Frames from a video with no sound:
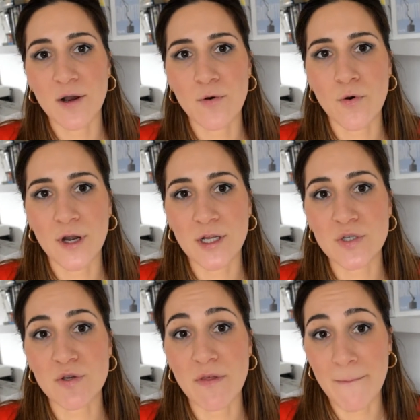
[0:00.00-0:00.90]
according
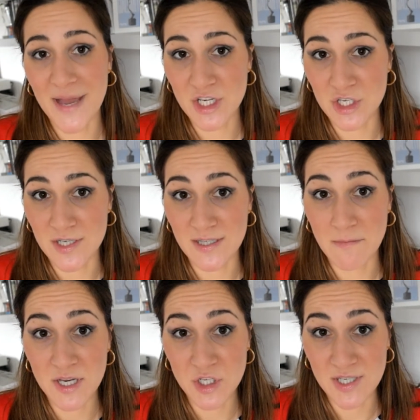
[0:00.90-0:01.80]
to the measures
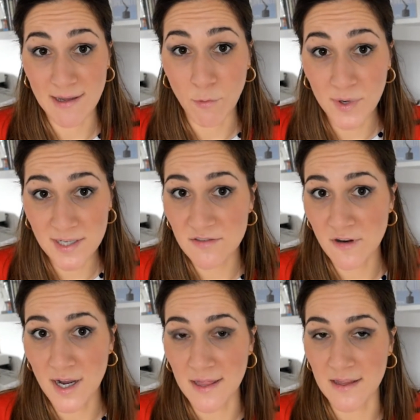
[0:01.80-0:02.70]
that we
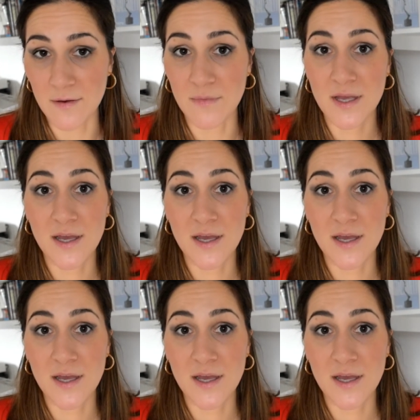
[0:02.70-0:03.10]
define them,